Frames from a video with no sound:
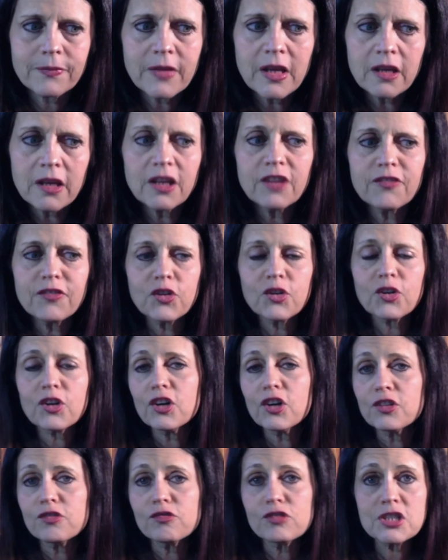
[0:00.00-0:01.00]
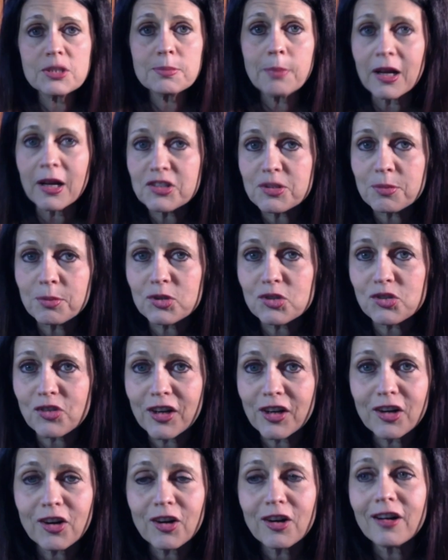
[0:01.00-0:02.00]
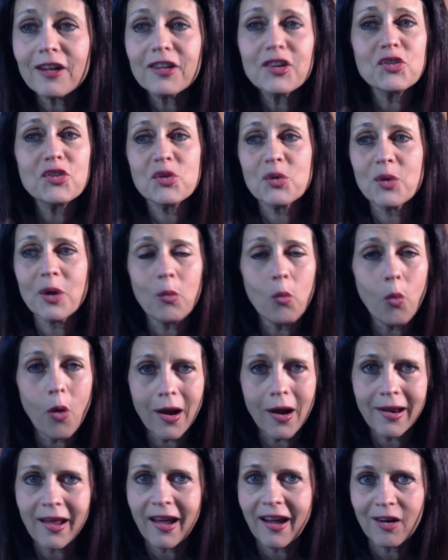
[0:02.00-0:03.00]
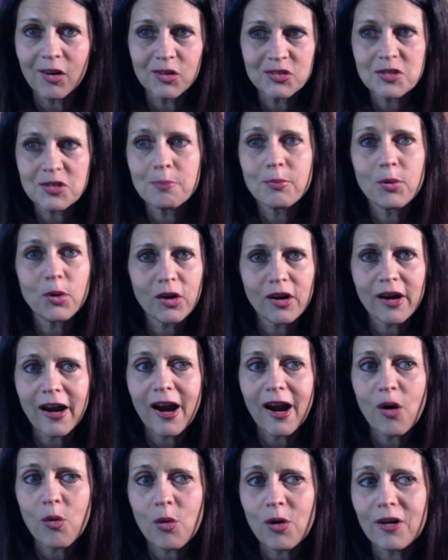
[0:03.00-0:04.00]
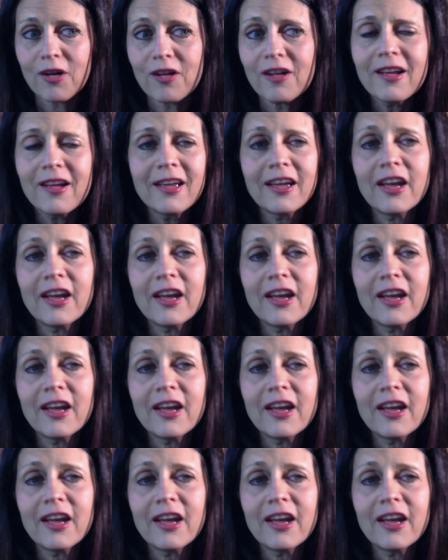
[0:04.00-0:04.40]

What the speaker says: If you're a responsible drinker, you're doing 1 ounce per hour,